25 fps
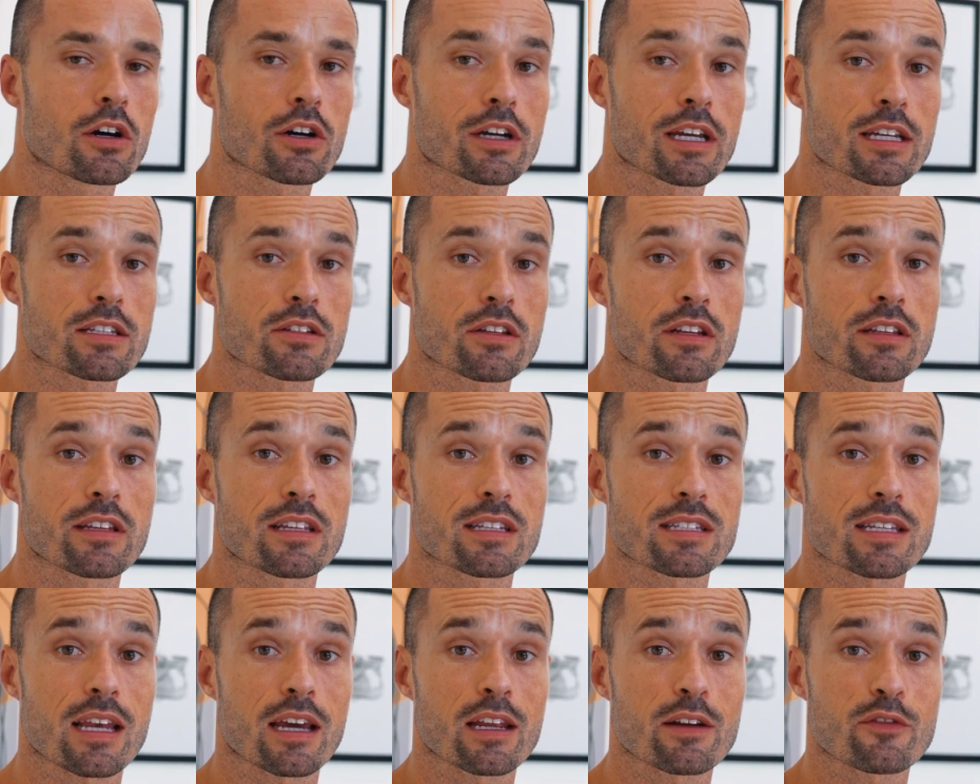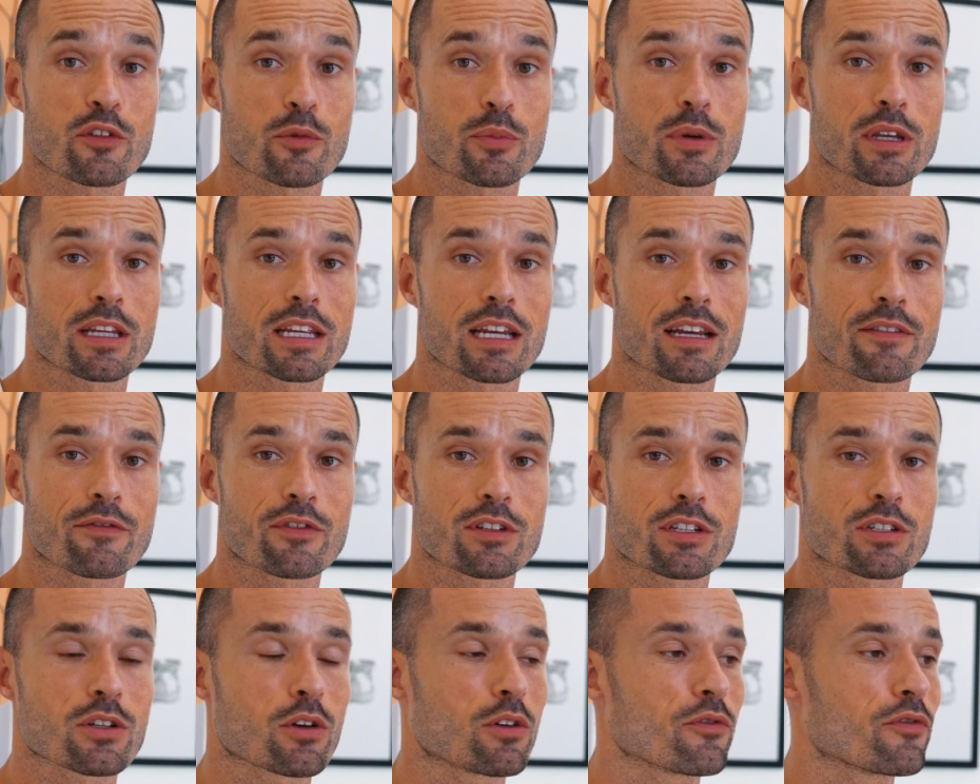Okay, so the design of the PDF
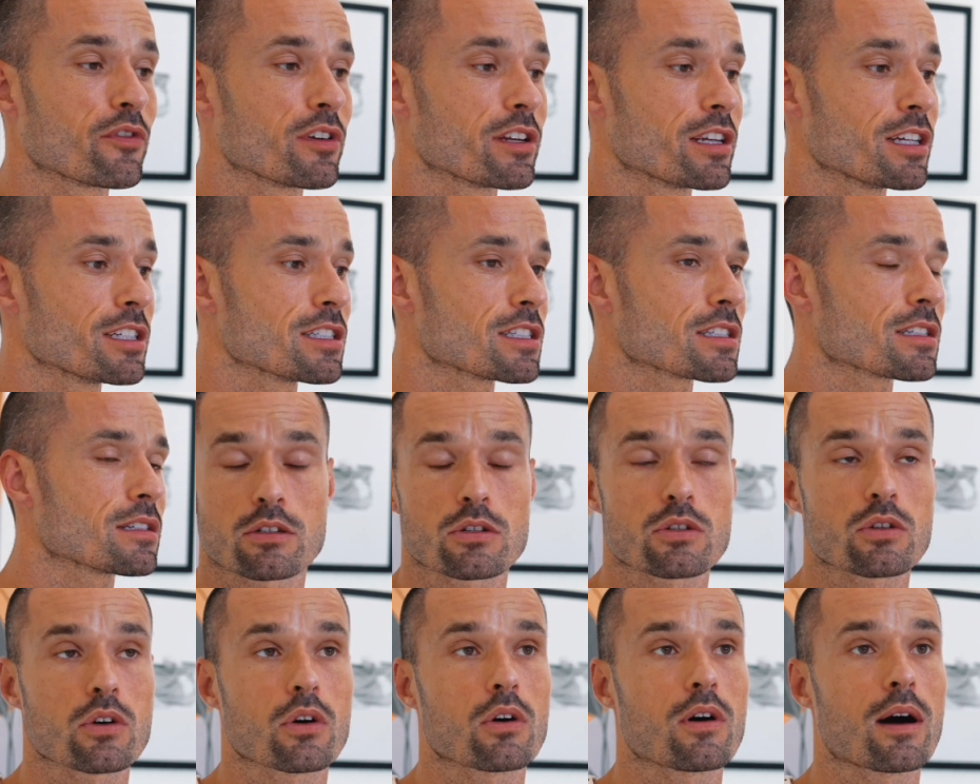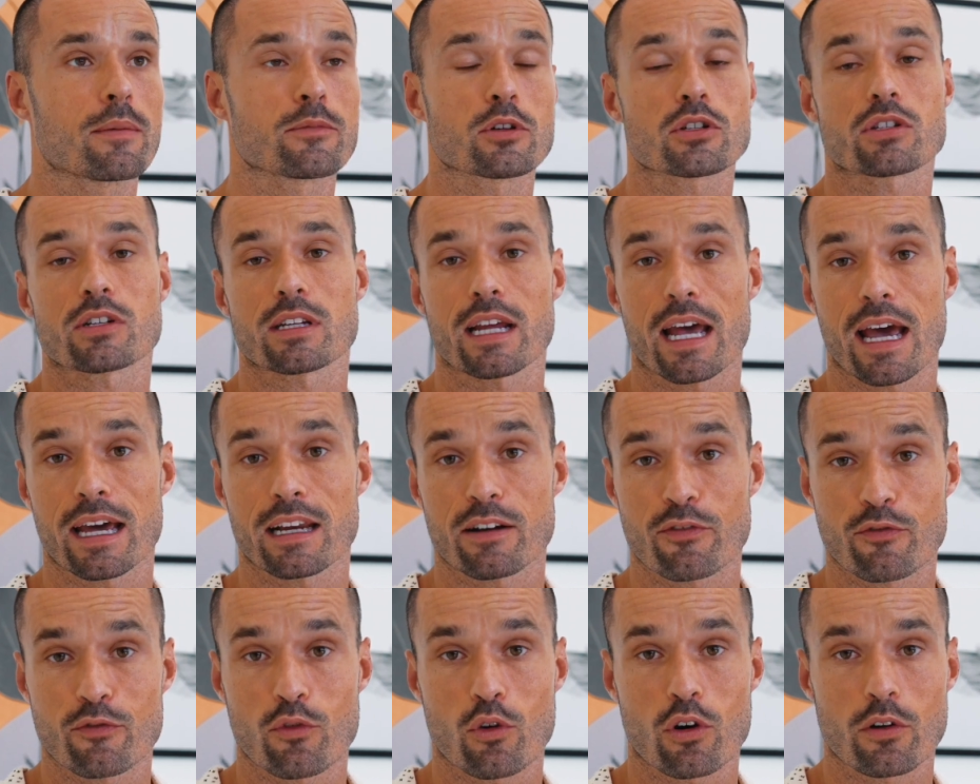is all finished. So I'm just going to
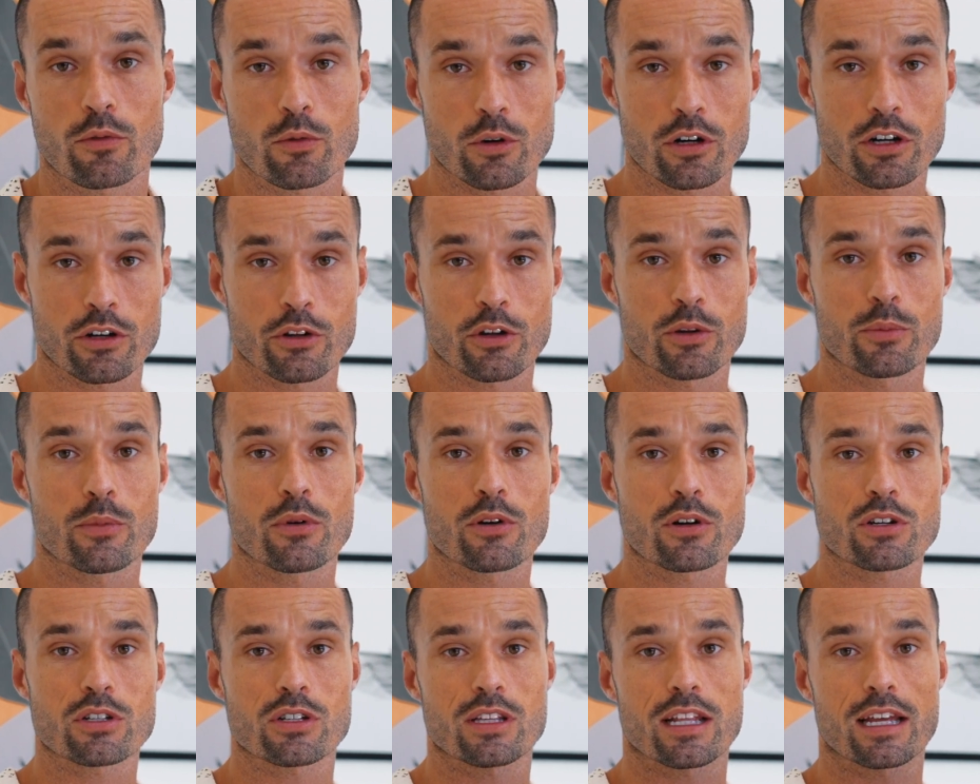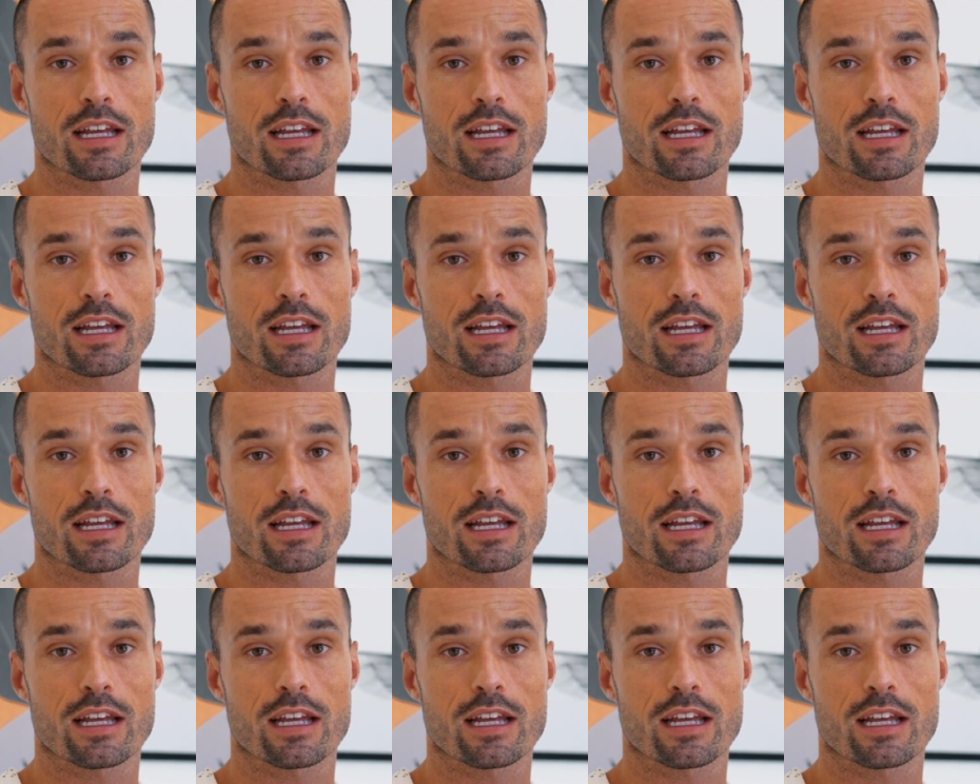add a foreword to the book so